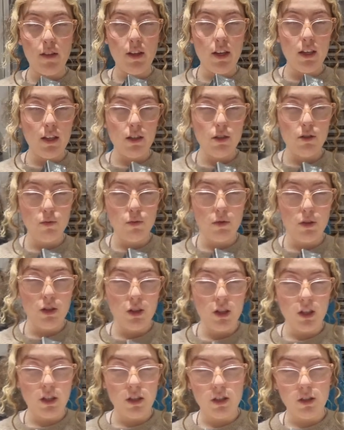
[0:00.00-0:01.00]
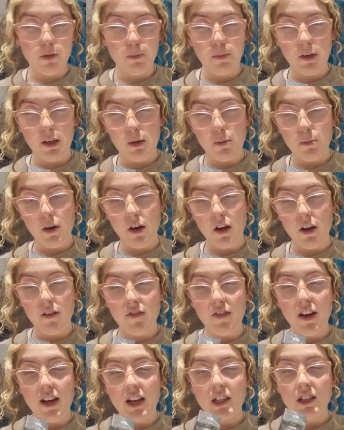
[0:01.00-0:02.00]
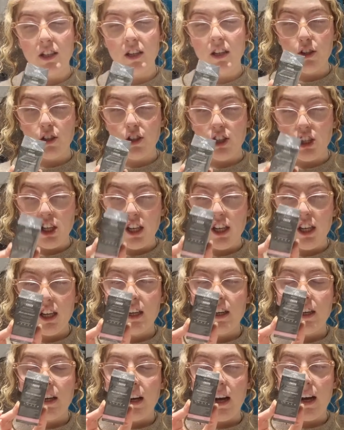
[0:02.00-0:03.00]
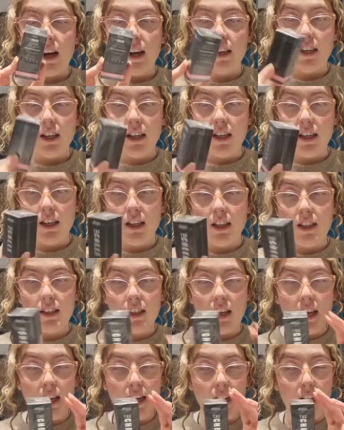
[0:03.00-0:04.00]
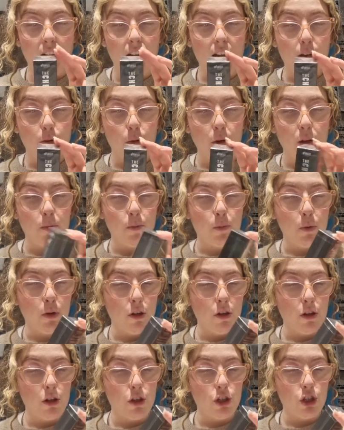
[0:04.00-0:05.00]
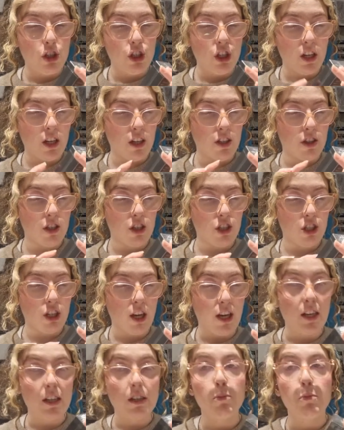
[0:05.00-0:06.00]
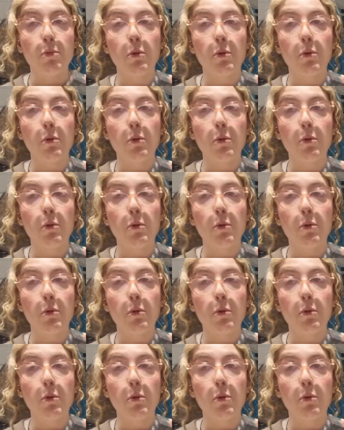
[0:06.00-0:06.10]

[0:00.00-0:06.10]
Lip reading: this, which is the BPerfect The Cheek, and it is a liquid blush in the shade